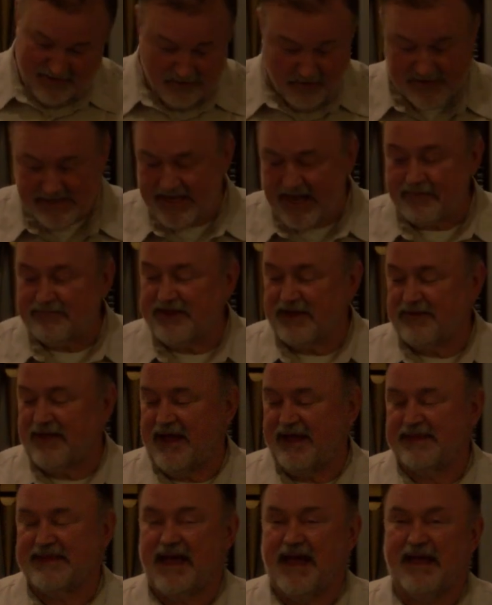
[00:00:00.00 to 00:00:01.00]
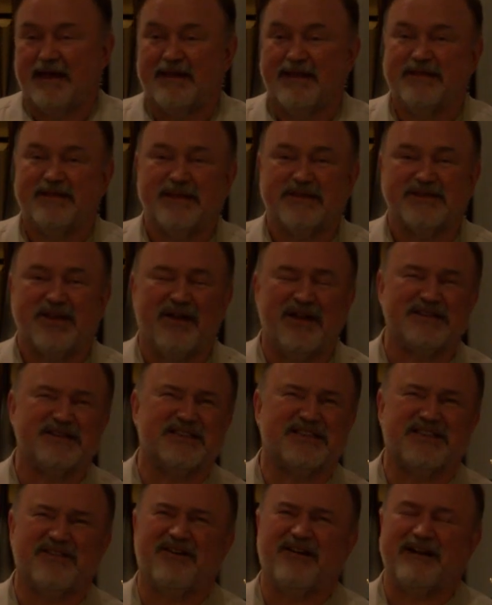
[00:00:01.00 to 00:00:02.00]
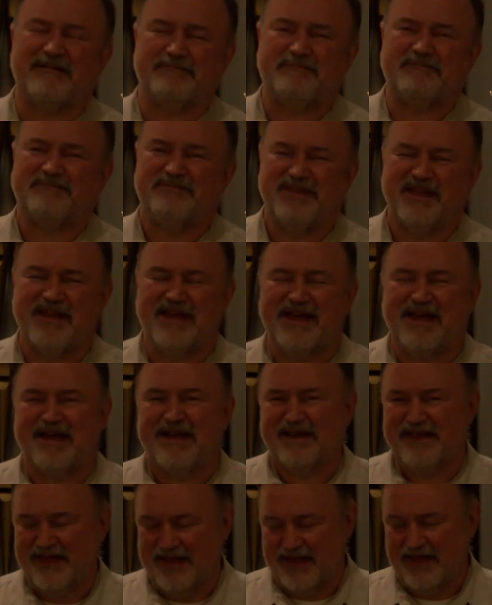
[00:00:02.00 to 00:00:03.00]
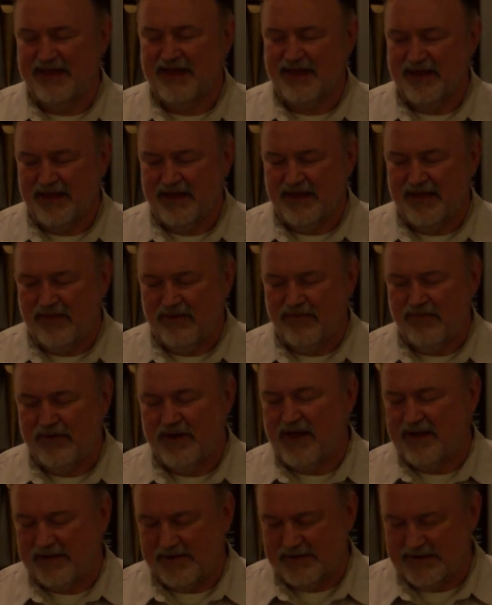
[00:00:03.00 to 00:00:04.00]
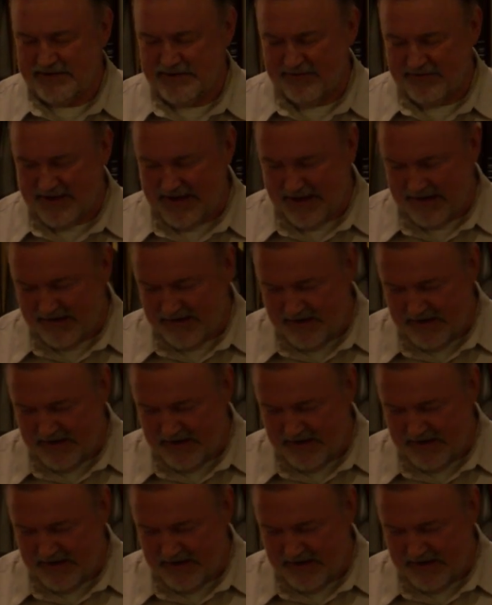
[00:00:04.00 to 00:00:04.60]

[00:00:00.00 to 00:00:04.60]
or something like that. So I just thought, nah, we're not going to do that.